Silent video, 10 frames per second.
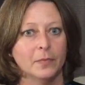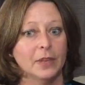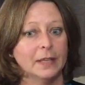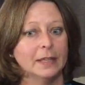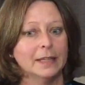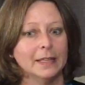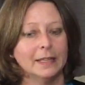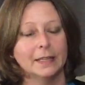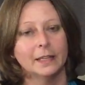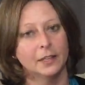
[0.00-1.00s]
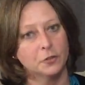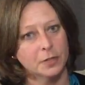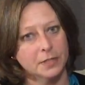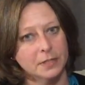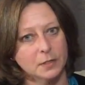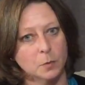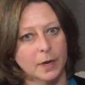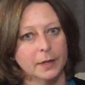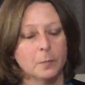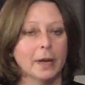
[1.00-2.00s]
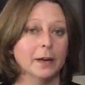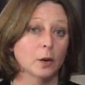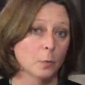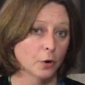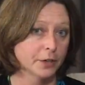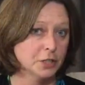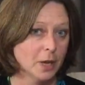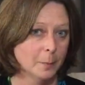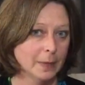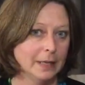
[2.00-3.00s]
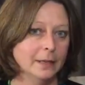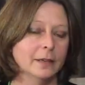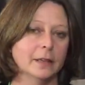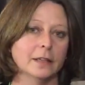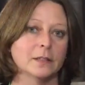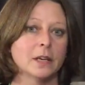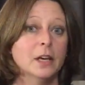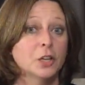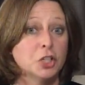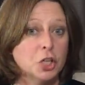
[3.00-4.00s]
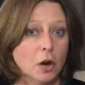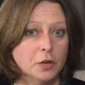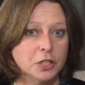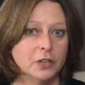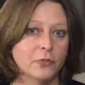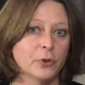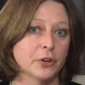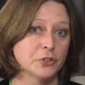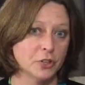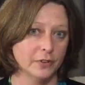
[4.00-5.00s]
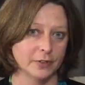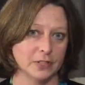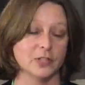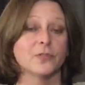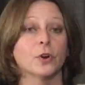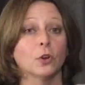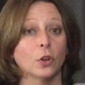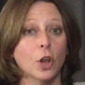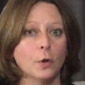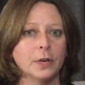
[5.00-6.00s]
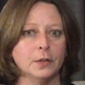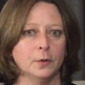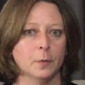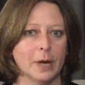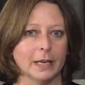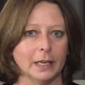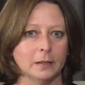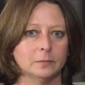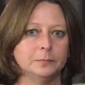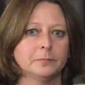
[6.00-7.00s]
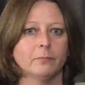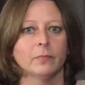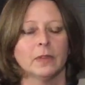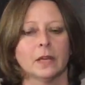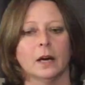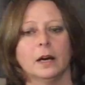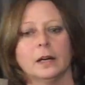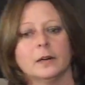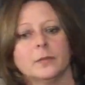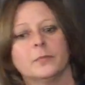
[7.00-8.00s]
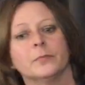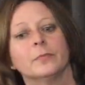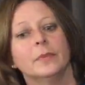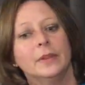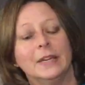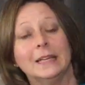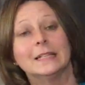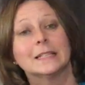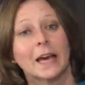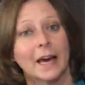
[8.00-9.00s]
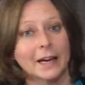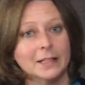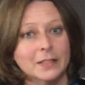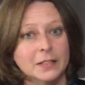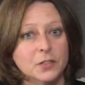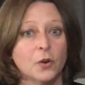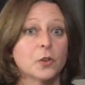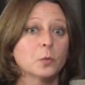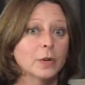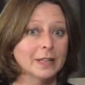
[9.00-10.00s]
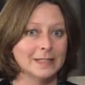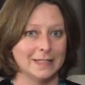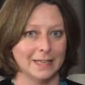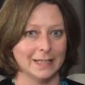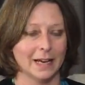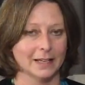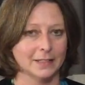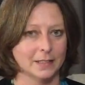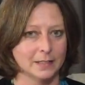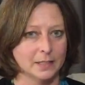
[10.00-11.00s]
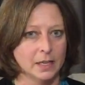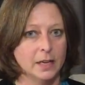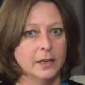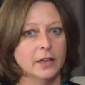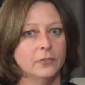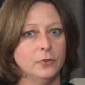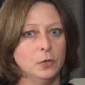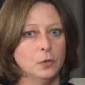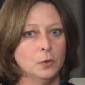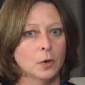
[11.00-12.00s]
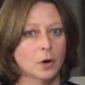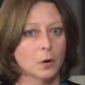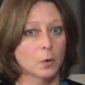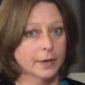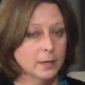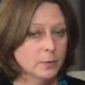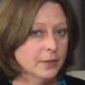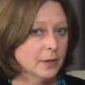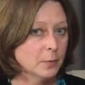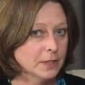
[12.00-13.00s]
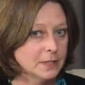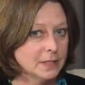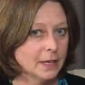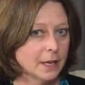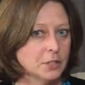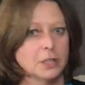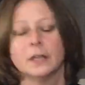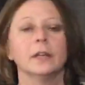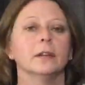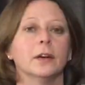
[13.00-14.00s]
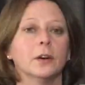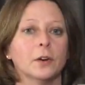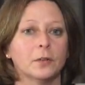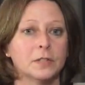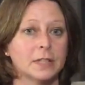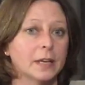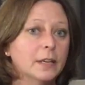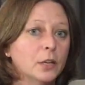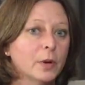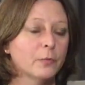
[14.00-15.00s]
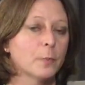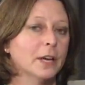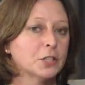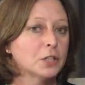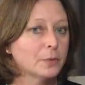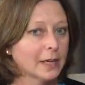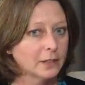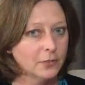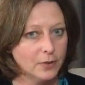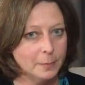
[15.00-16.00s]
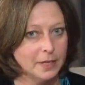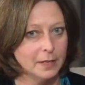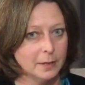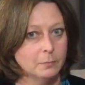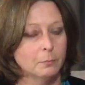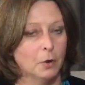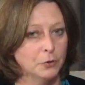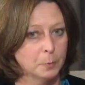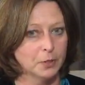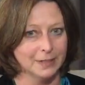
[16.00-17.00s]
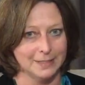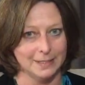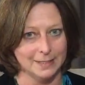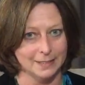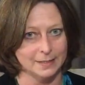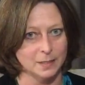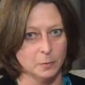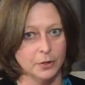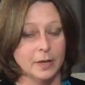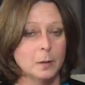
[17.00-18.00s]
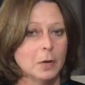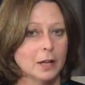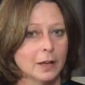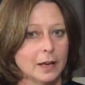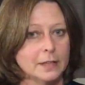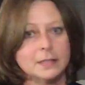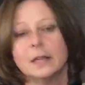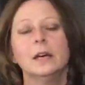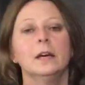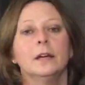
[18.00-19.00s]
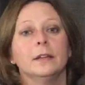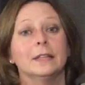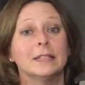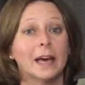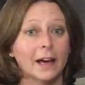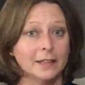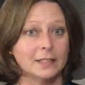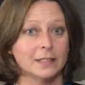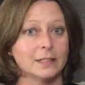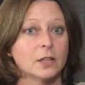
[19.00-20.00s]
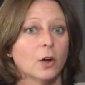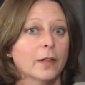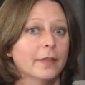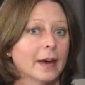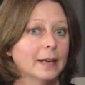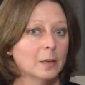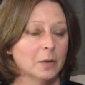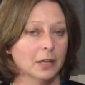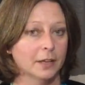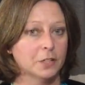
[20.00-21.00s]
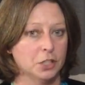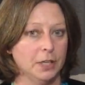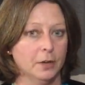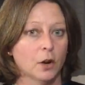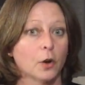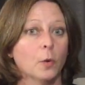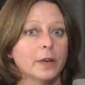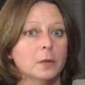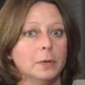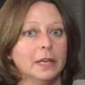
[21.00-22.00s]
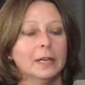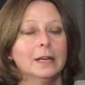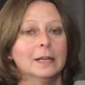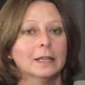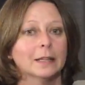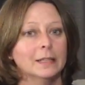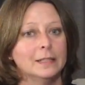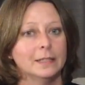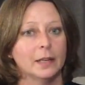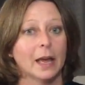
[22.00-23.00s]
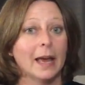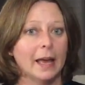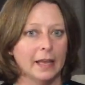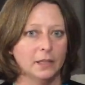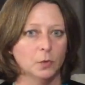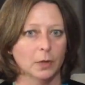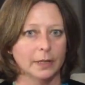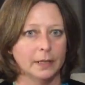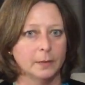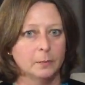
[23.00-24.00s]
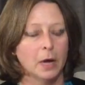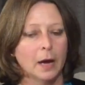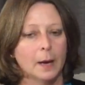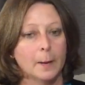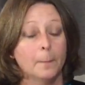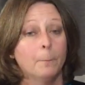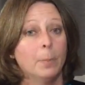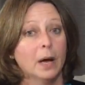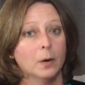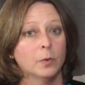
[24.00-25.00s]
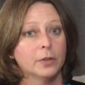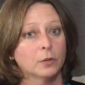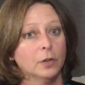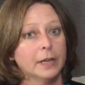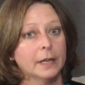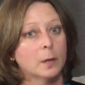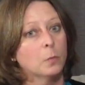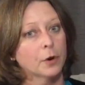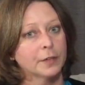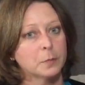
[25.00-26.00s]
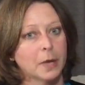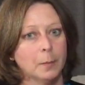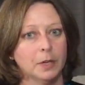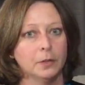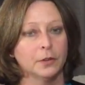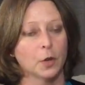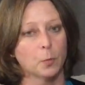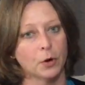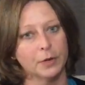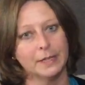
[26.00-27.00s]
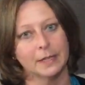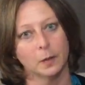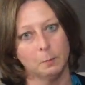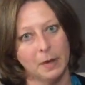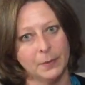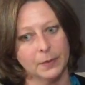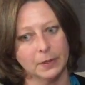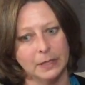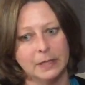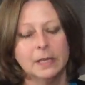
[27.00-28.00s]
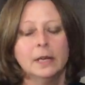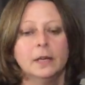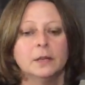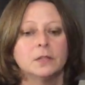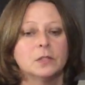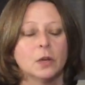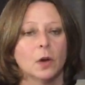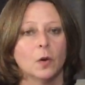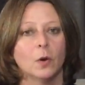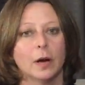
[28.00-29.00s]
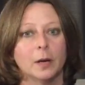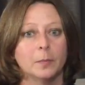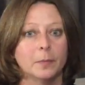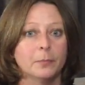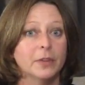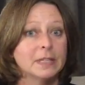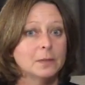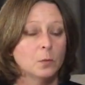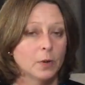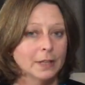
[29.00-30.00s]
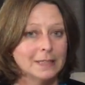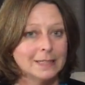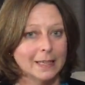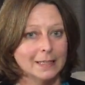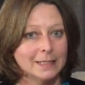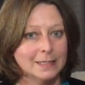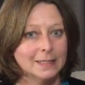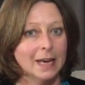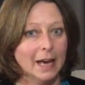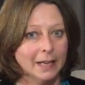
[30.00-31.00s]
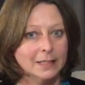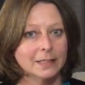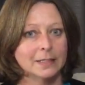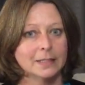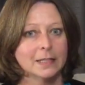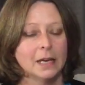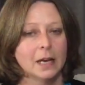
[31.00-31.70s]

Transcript: then the interest is what the bank or mortgage company is charging for their services for loaning you the money. The taxes are the real estate taxes. If you are working with a real estate agent and they're sending you information directly from the multiple listing system or the MLS, the taxes on that MLS sheet are going to be listed annually. But when you're looking at a mortgage payment, they're broken down monthly. So the real estate taxes